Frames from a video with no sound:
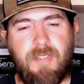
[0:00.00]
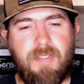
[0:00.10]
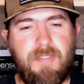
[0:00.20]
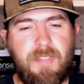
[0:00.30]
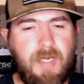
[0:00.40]

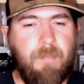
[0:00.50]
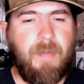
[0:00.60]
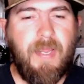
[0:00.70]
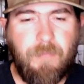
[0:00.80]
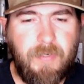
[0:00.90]
and not in a
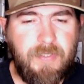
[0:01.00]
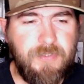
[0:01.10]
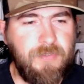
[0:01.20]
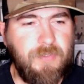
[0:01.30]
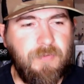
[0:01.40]
bad way,
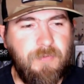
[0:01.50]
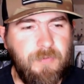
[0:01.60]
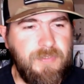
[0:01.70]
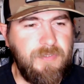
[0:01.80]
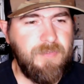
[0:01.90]
constructive
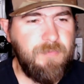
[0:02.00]
criticism.